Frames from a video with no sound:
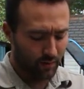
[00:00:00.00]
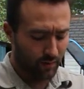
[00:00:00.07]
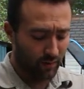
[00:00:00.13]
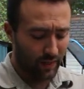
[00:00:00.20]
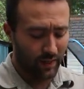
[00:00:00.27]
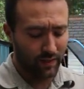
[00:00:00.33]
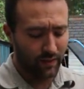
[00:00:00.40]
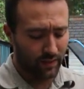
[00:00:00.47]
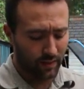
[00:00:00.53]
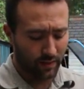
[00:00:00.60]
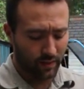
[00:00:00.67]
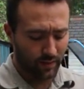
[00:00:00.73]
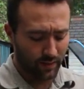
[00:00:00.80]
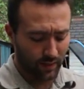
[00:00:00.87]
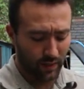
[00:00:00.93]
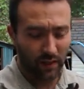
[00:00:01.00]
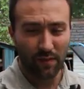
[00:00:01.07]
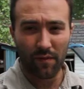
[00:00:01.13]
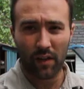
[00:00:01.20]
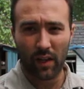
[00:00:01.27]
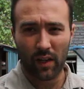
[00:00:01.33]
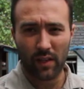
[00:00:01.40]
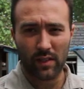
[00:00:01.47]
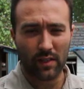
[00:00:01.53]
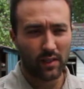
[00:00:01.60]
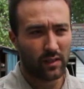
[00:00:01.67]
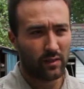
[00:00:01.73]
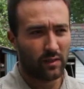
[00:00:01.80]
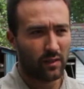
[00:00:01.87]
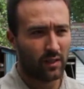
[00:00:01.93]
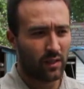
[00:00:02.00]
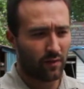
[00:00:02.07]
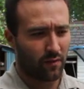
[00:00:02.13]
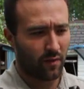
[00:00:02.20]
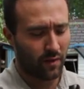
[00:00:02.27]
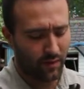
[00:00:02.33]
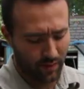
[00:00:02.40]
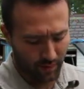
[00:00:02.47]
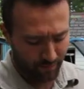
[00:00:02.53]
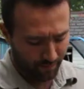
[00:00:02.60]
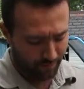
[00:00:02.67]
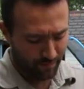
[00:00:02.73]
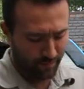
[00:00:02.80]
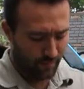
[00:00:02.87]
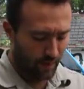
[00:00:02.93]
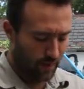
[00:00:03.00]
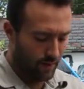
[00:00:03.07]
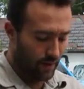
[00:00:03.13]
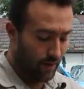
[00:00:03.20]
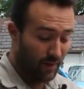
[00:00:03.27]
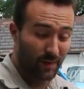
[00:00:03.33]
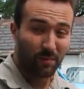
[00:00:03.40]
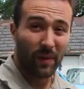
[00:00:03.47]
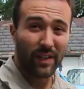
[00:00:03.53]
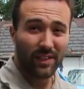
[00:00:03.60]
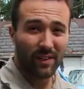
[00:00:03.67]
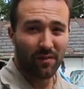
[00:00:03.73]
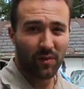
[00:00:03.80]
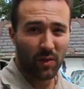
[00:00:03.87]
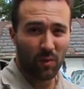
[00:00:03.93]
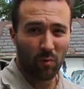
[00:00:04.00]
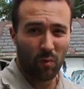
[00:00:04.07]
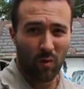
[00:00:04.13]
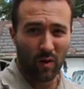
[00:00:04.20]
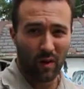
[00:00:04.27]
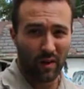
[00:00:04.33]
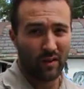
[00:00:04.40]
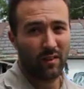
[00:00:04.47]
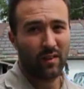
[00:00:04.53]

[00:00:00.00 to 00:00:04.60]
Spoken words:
So that is a significant difference, especially if they're worn.